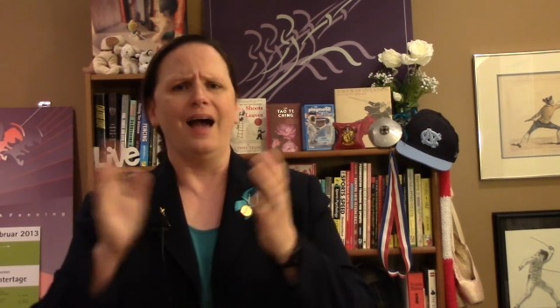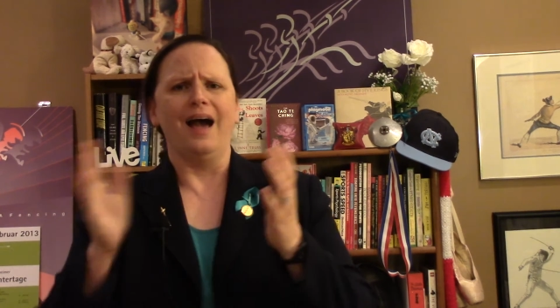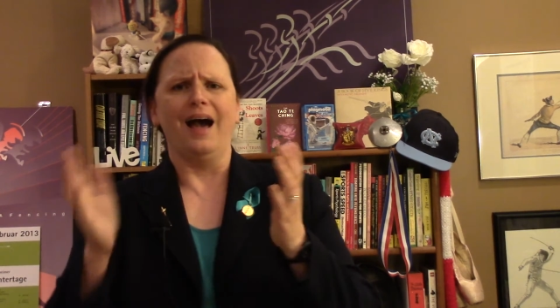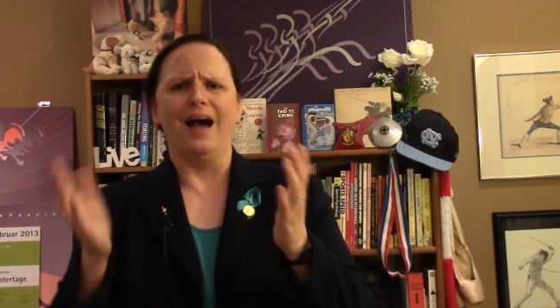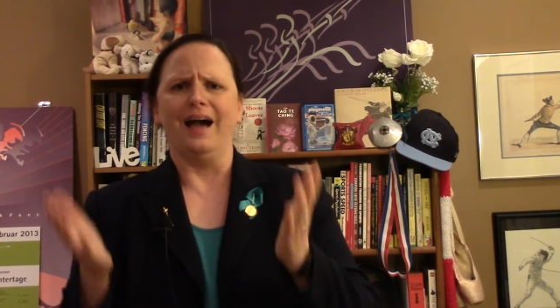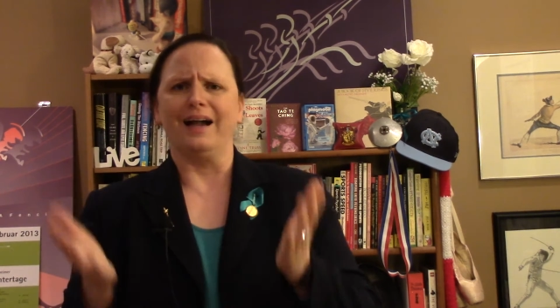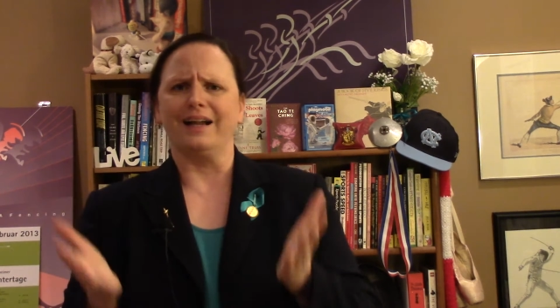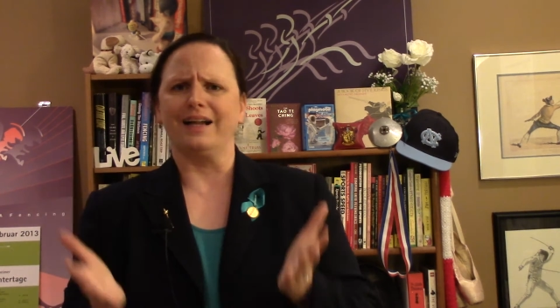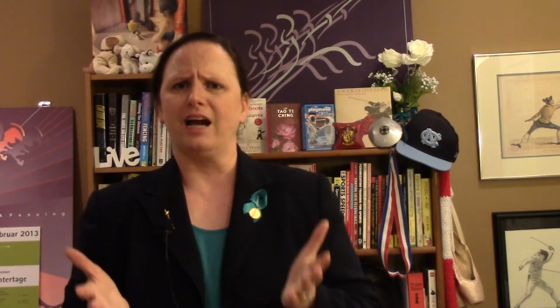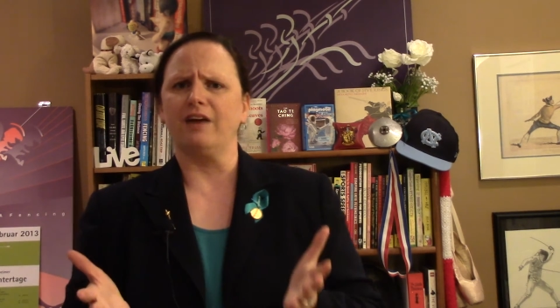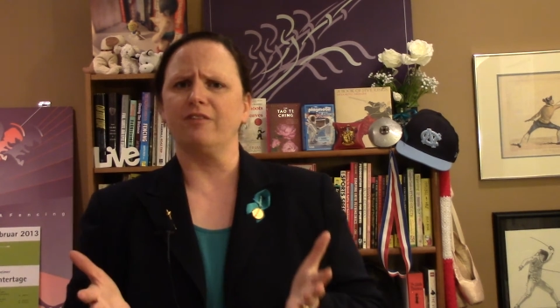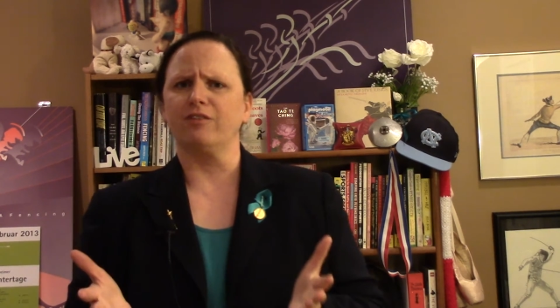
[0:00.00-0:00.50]

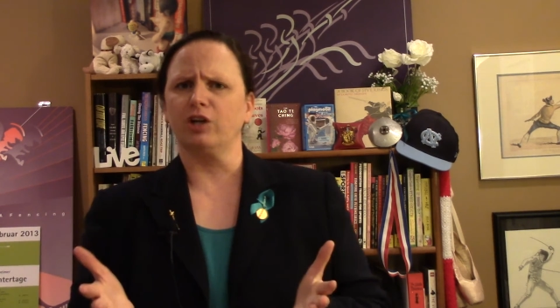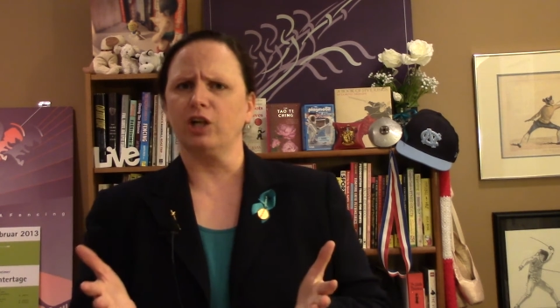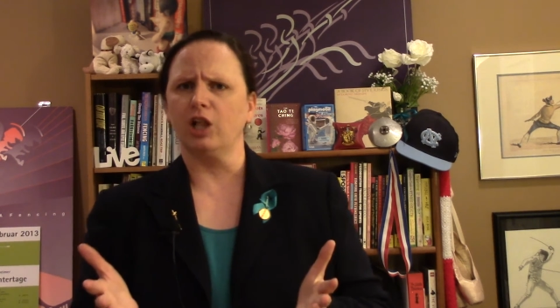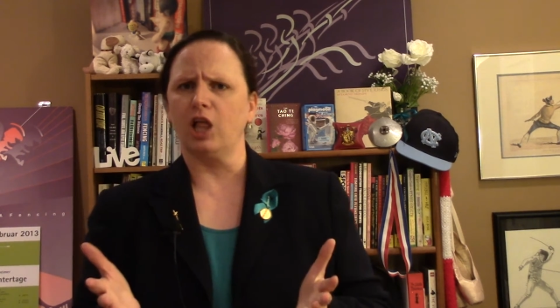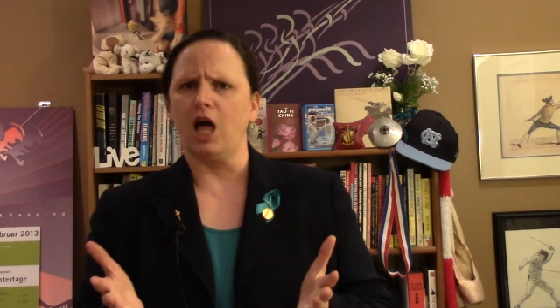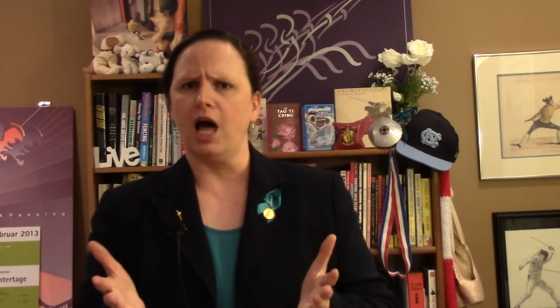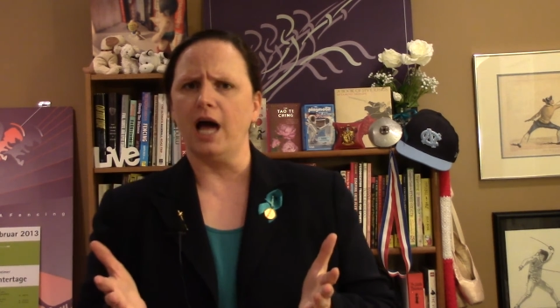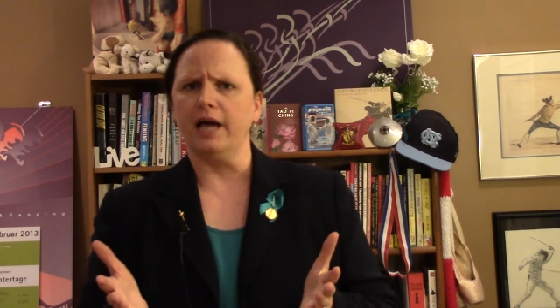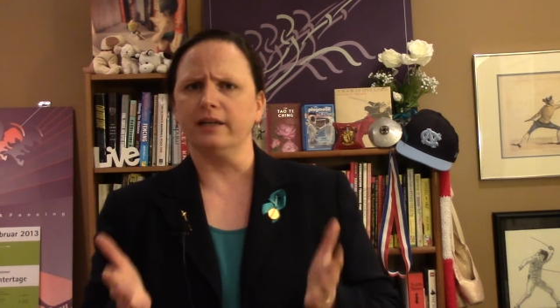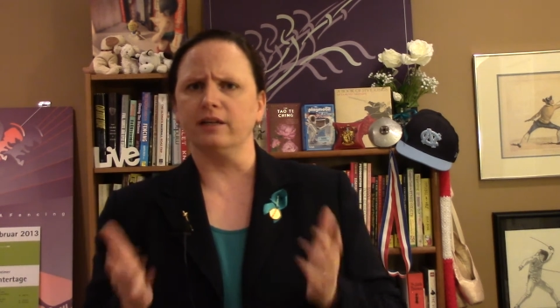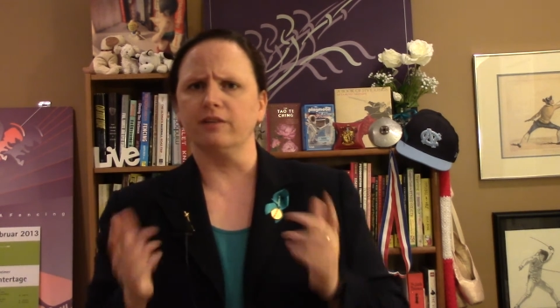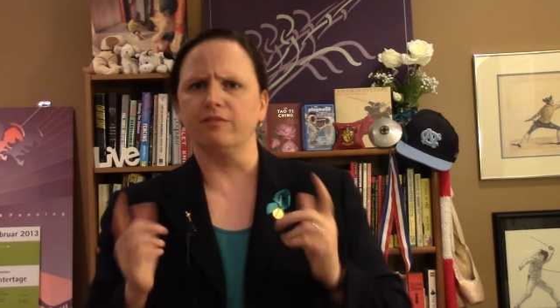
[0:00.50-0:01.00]
I covered a
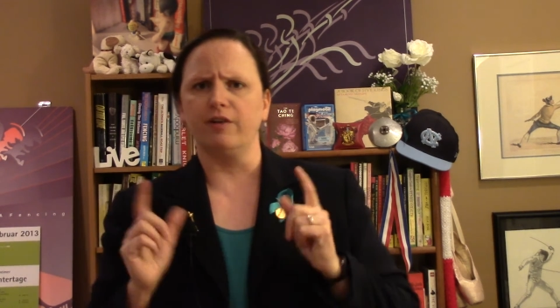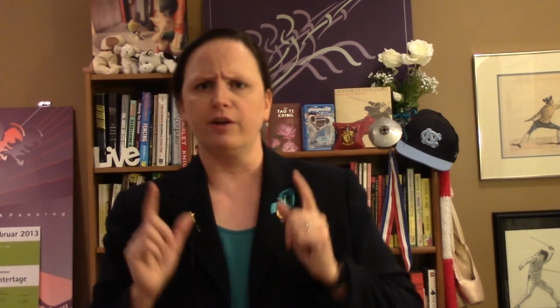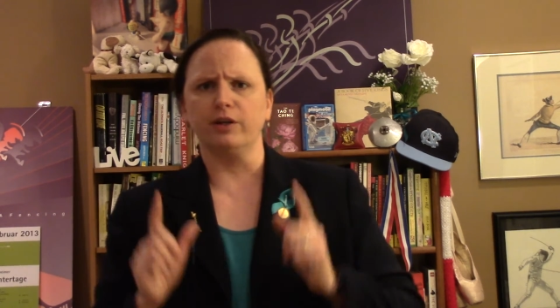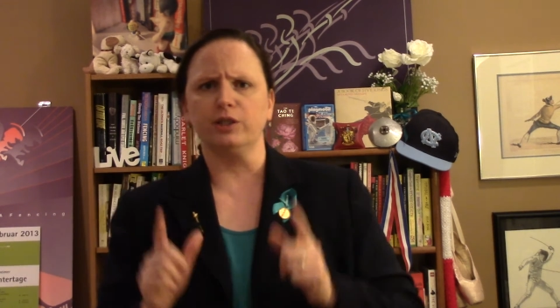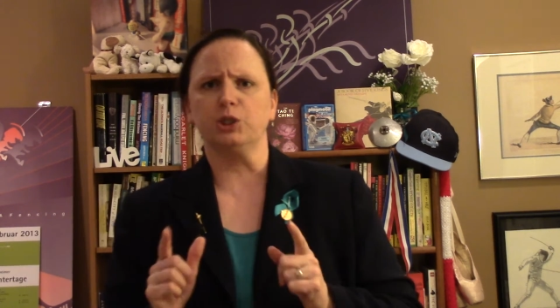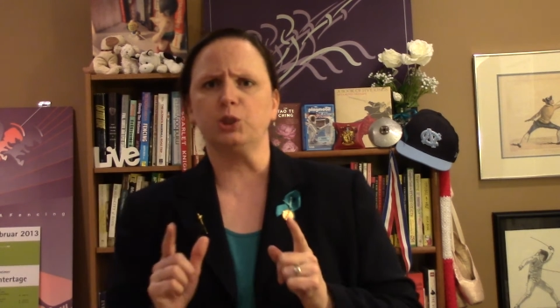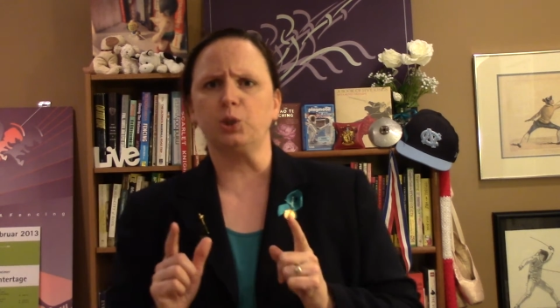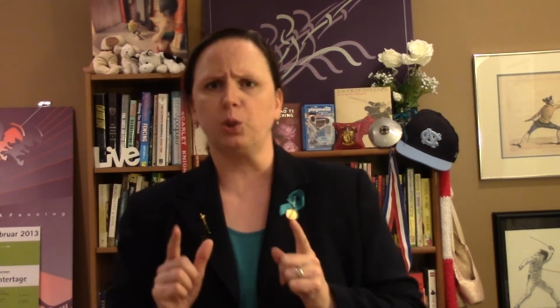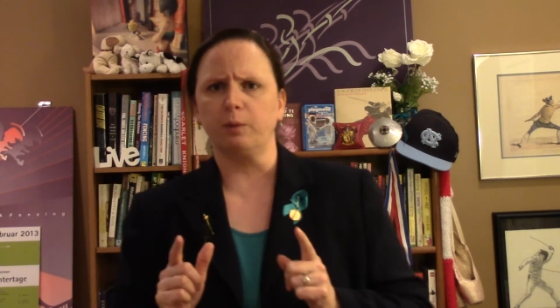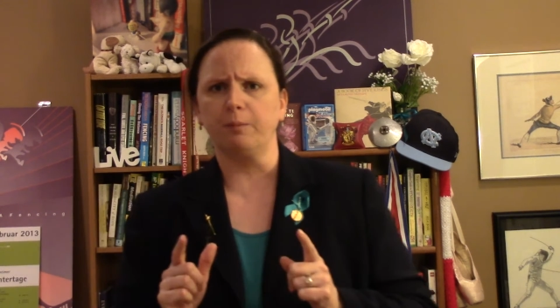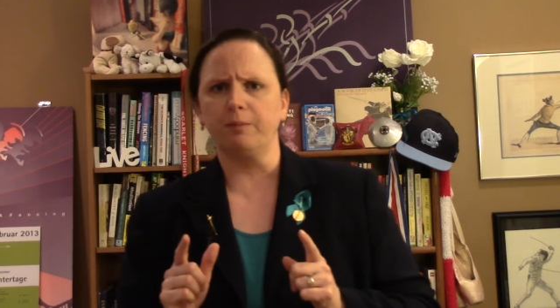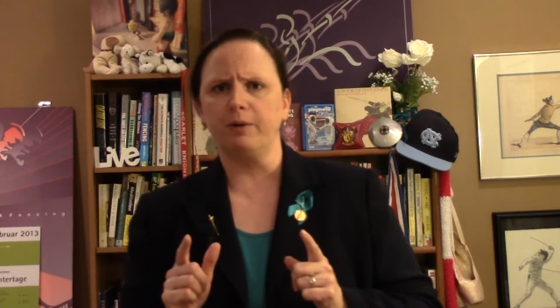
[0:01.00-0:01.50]
lot in a very
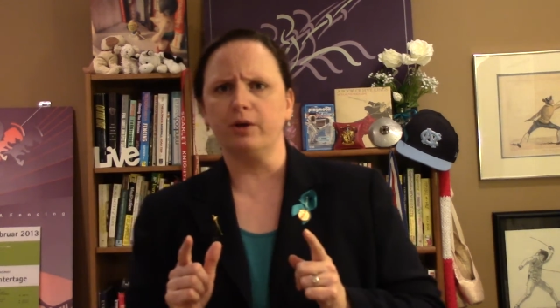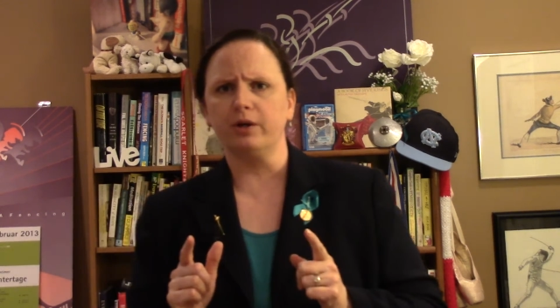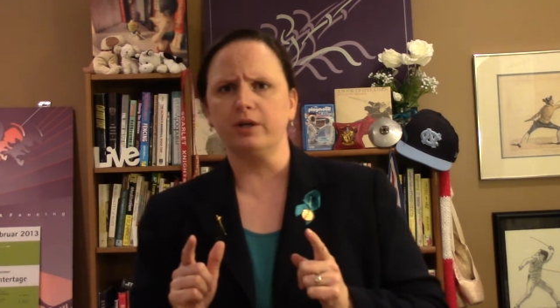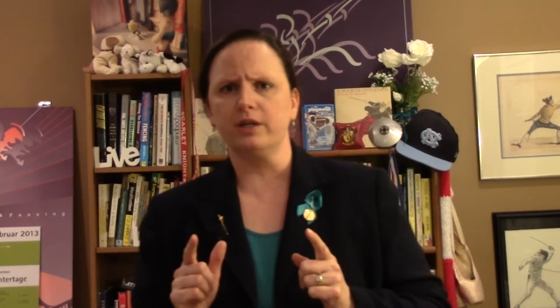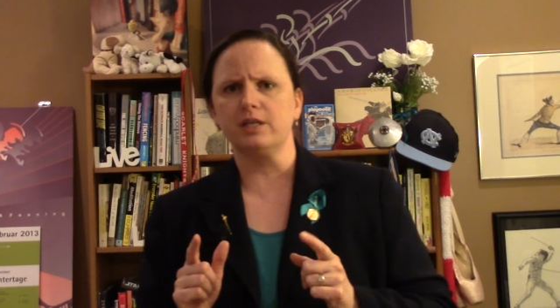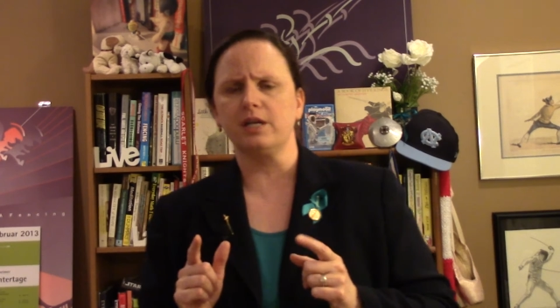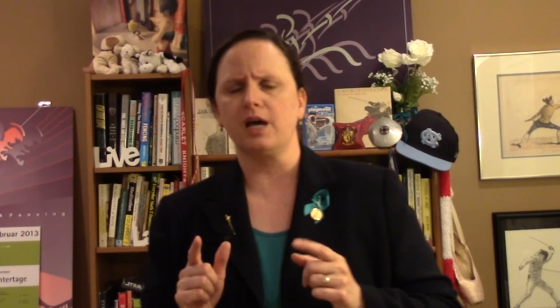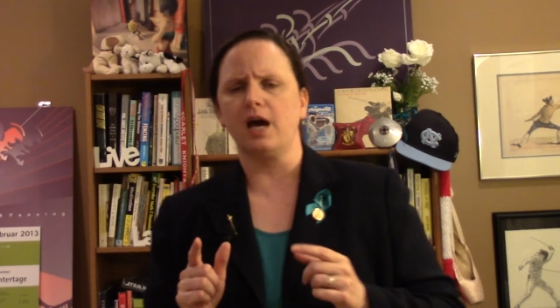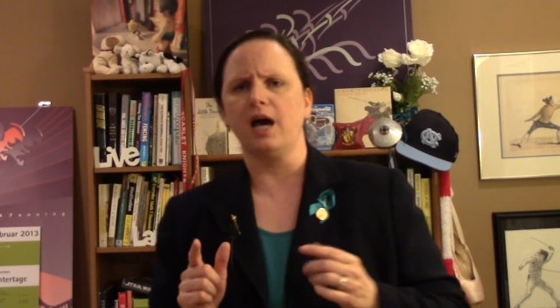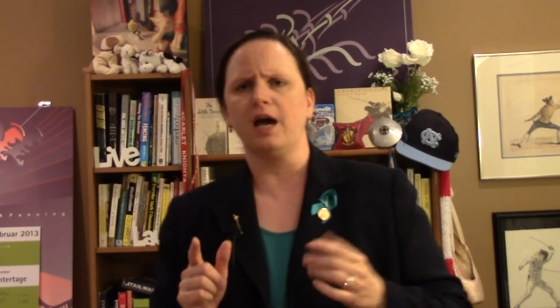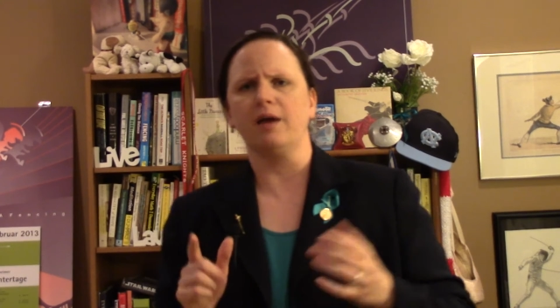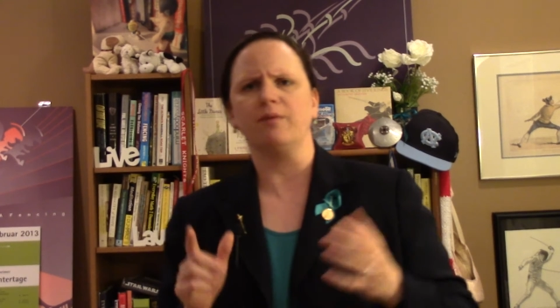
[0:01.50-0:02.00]
short period of
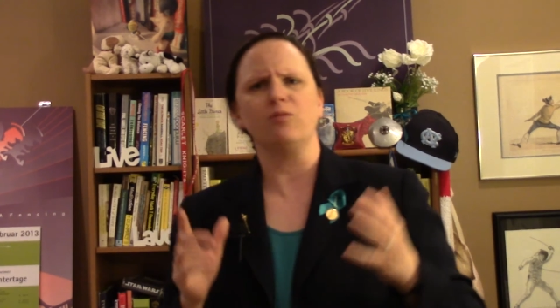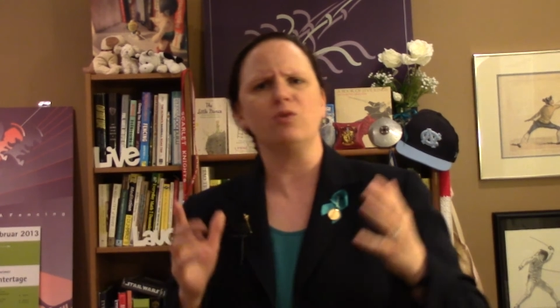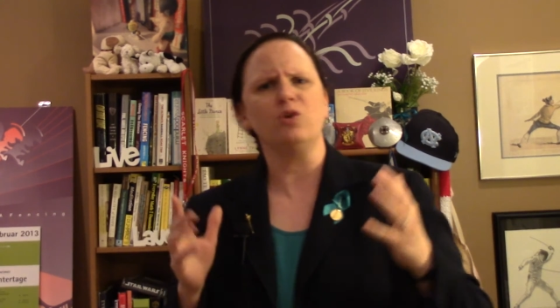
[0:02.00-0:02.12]
time.